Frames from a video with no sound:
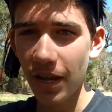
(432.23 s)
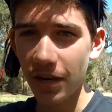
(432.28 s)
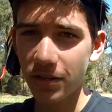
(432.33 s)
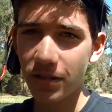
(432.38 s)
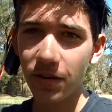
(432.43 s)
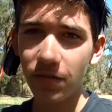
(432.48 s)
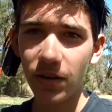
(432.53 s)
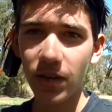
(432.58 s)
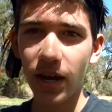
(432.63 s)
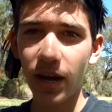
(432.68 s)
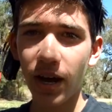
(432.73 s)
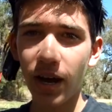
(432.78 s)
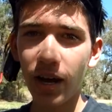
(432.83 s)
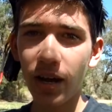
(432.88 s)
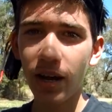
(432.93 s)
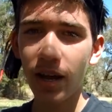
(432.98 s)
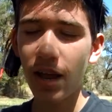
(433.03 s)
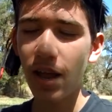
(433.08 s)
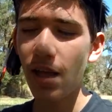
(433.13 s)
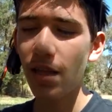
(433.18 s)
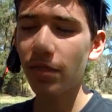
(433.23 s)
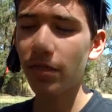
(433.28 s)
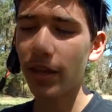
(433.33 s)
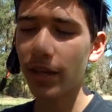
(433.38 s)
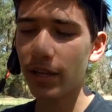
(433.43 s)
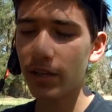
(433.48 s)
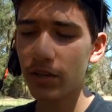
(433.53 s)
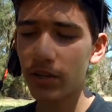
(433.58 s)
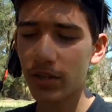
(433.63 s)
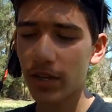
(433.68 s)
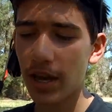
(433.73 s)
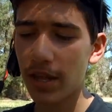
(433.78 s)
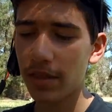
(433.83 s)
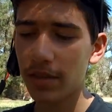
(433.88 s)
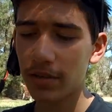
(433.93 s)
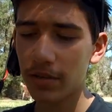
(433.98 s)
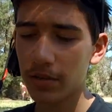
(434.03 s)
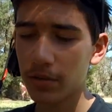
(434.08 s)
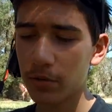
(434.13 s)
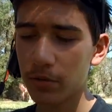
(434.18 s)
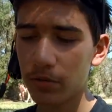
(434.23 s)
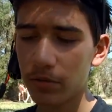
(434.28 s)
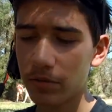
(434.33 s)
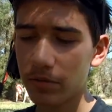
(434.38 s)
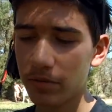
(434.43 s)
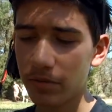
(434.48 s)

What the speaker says: DVR, they can just get this little